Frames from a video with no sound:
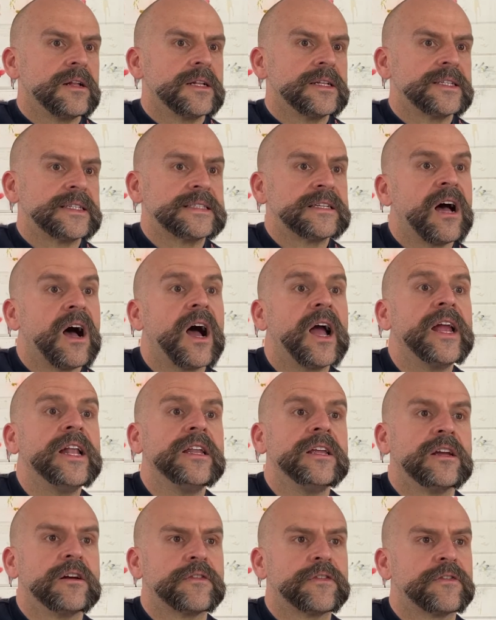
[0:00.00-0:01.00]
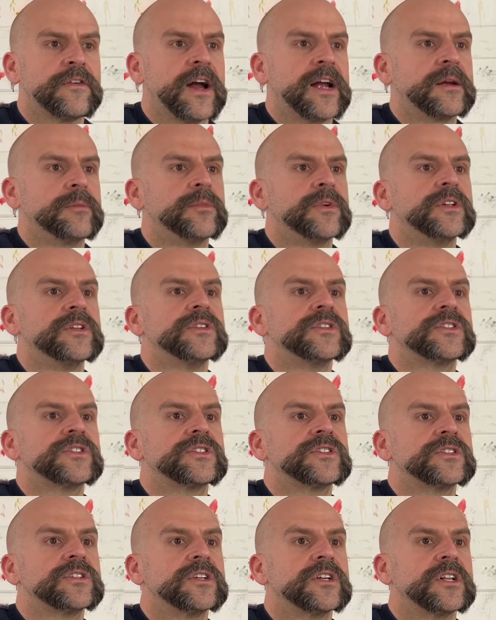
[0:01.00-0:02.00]
tinier
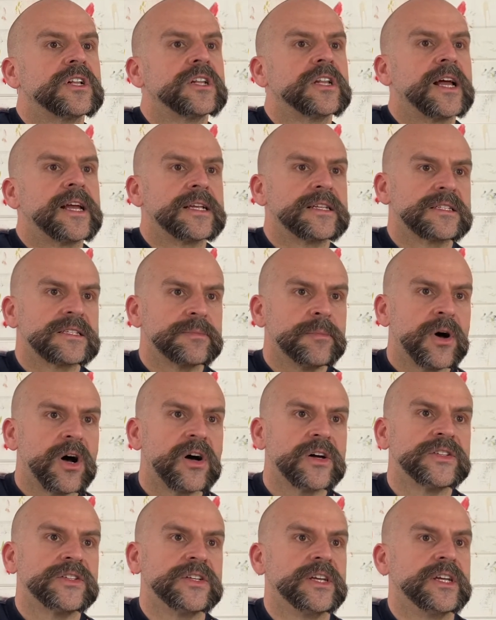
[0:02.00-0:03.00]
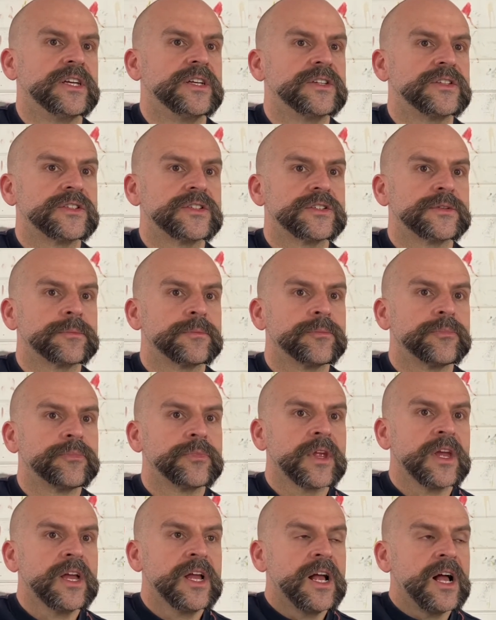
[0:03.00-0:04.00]
fragments like Smarties,
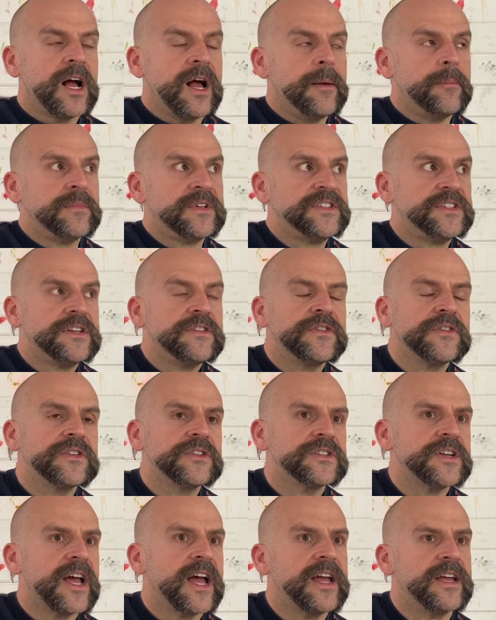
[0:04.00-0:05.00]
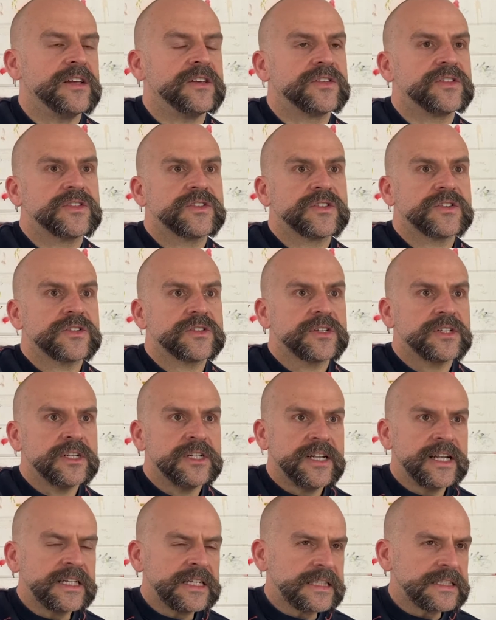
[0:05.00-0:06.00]
different tastes,
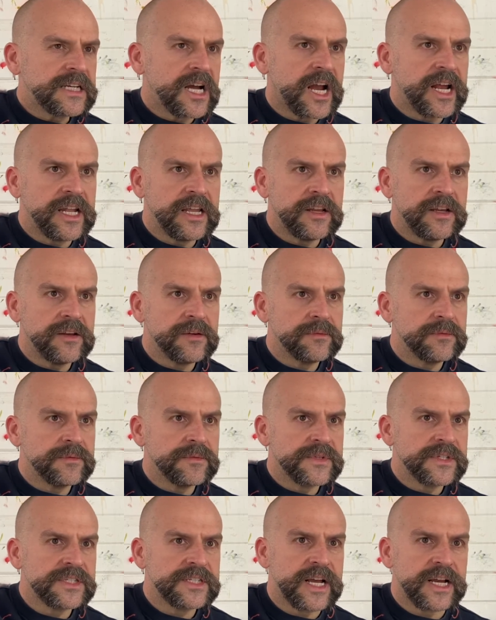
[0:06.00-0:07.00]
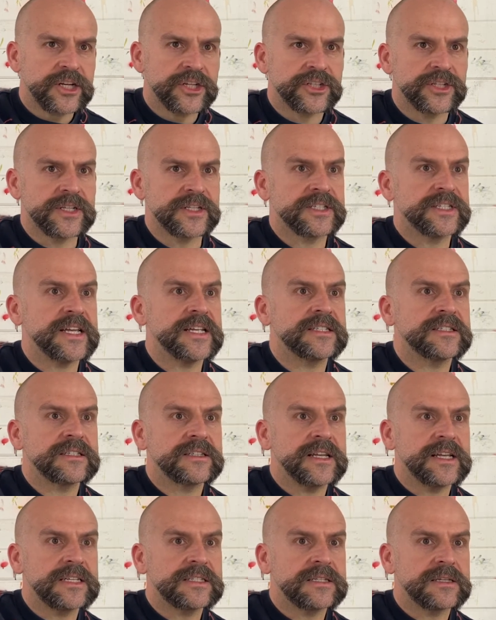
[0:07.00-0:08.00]
little tiny sections.
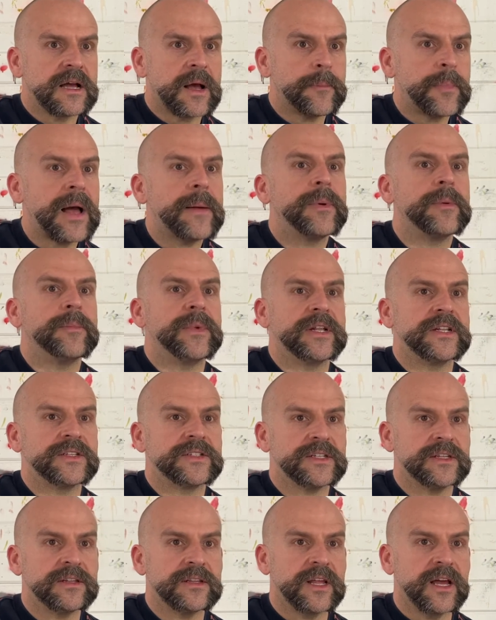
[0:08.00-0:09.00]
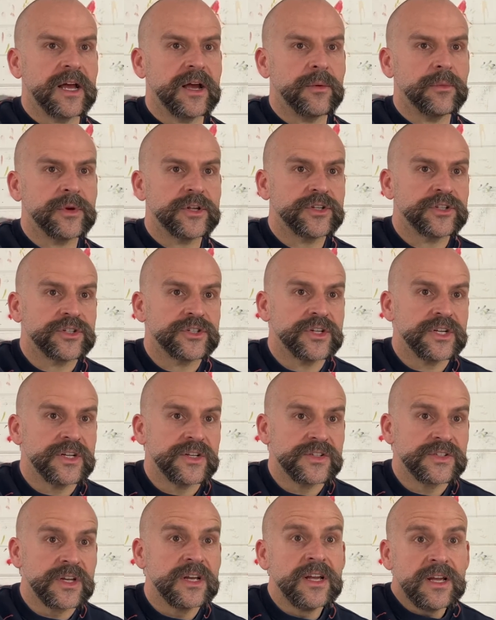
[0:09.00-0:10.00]
There's a peppermint in there, which
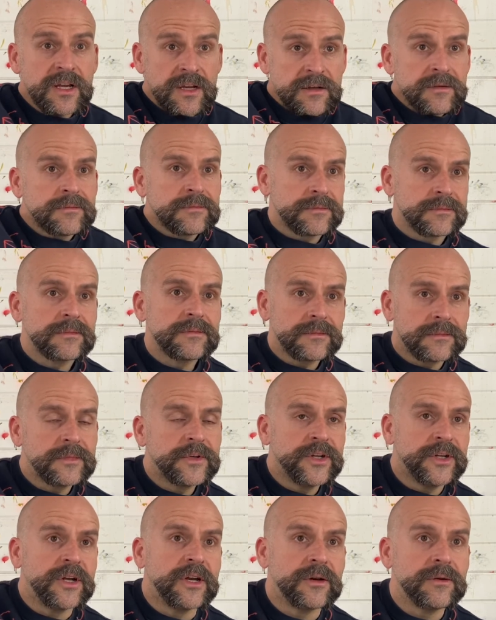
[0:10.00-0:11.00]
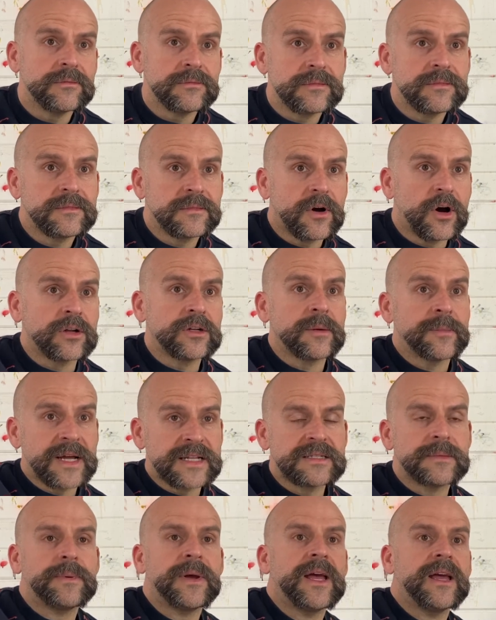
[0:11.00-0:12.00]
is, you know,
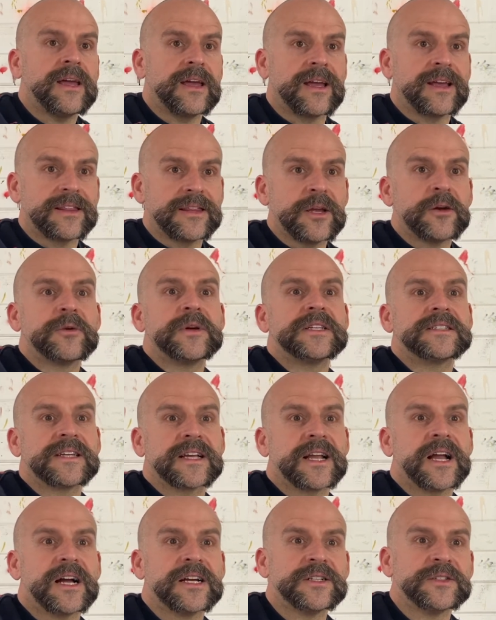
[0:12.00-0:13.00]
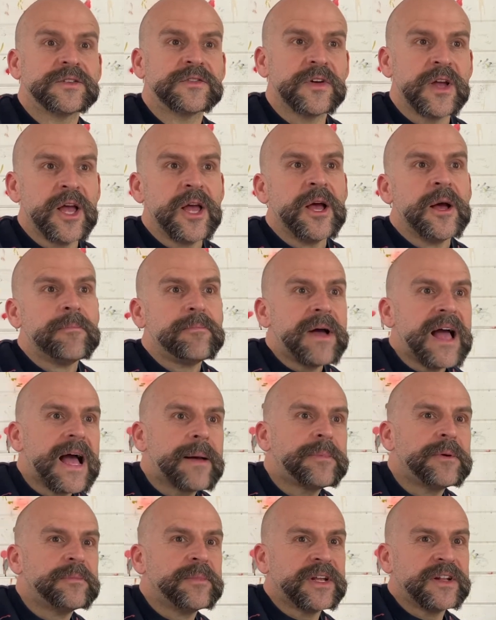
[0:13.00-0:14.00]
onomatopoeic. There is a kind of
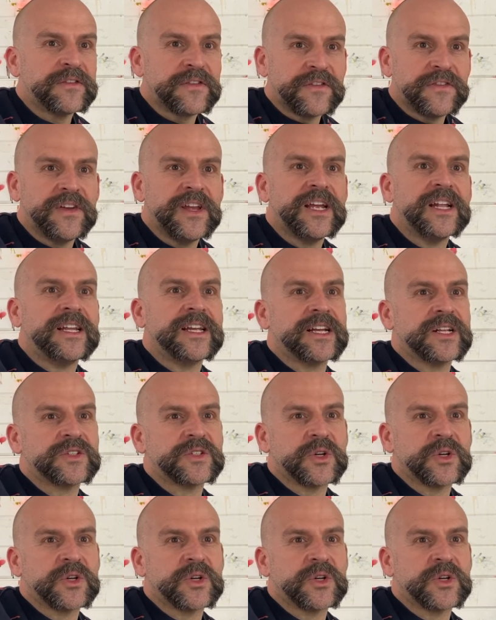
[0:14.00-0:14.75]
peppermint feeling. It's a